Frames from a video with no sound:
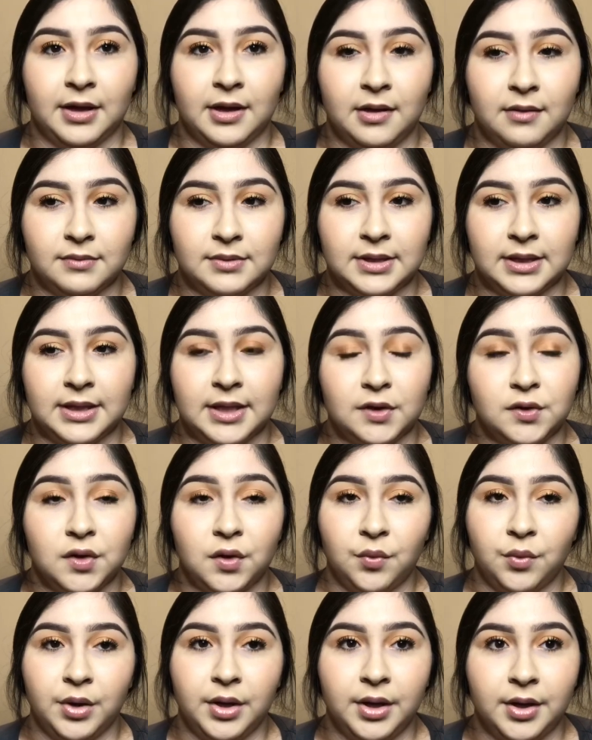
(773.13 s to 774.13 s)
I was like, that's why
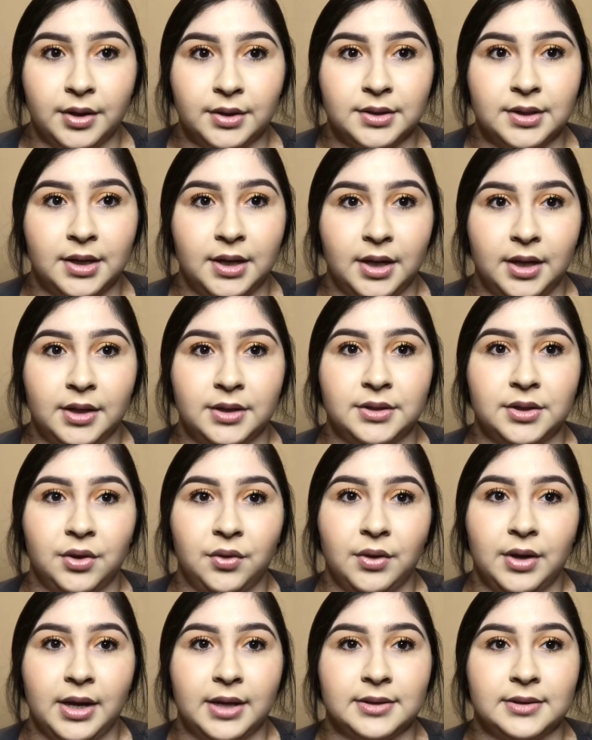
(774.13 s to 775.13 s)
we're here today, to tell you
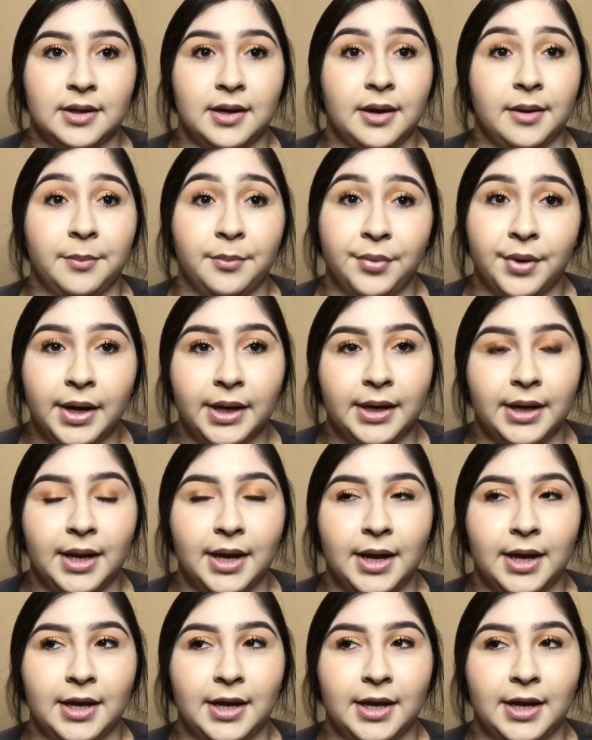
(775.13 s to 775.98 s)
guys that I'm pregnant.